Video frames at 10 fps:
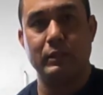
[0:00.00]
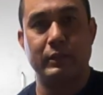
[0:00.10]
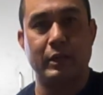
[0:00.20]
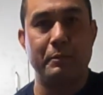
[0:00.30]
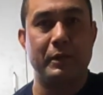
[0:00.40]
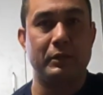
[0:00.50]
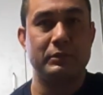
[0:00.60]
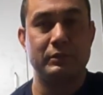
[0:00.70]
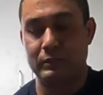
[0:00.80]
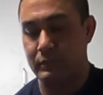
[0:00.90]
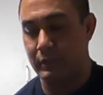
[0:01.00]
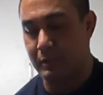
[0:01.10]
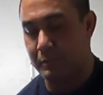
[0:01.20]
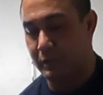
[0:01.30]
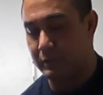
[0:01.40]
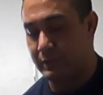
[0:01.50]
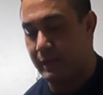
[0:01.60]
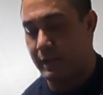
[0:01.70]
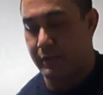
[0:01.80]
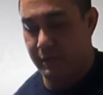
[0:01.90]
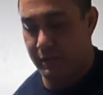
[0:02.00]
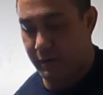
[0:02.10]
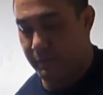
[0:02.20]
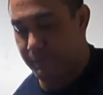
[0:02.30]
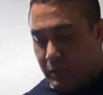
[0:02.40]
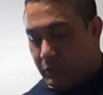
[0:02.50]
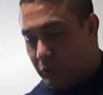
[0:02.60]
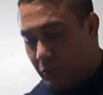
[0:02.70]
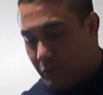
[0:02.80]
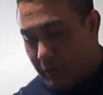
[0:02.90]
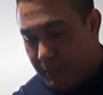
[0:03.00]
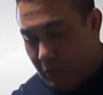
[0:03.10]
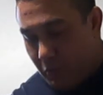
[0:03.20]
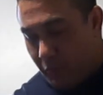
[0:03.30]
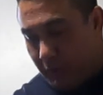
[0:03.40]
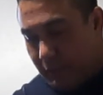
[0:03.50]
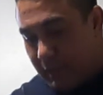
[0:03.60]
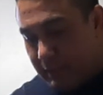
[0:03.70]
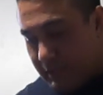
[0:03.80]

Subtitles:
kettlebells and I'm gonna set it down in there. So I'm gonna go really light